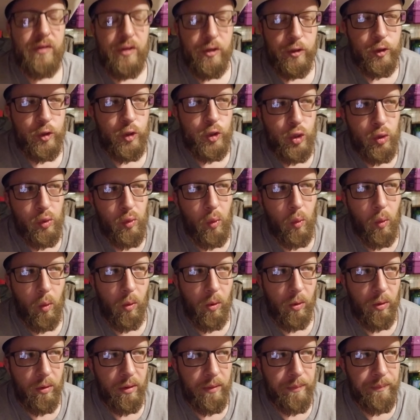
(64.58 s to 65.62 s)
this
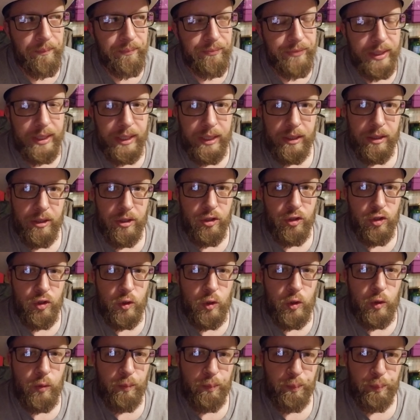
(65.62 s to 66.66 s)
tool is
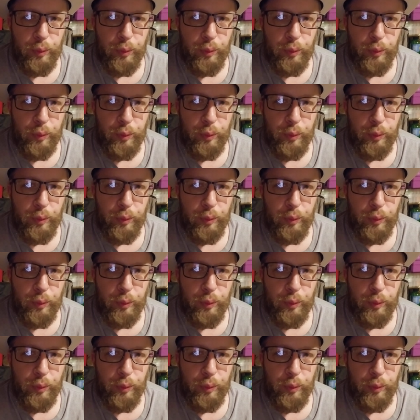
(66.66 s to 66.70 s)
to